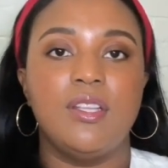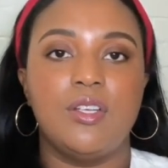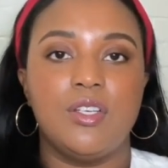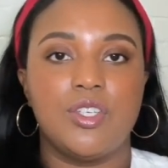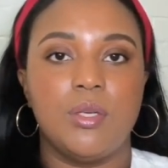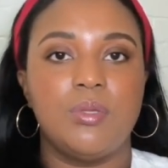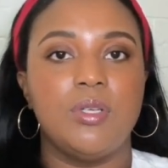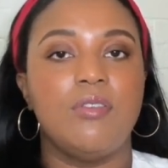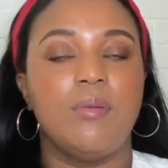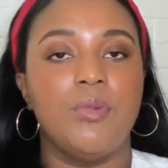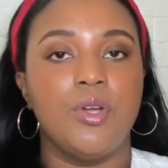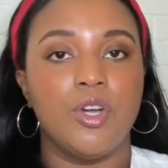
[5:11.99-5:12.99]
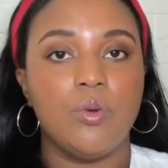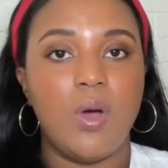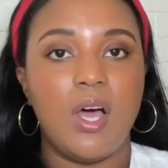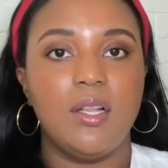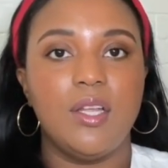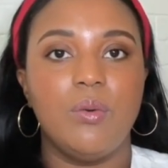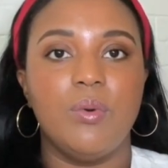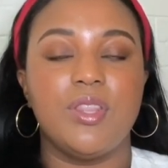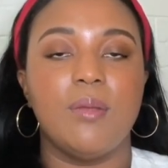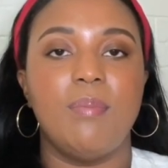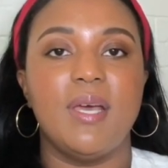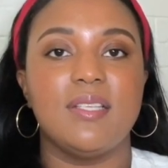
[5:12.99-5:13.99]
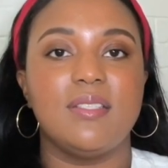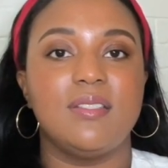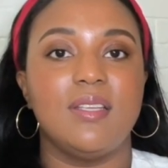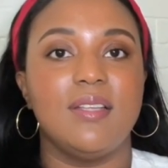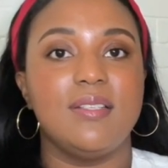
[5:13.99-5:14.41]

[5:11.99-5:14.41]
the description from Nerd Wallet with the best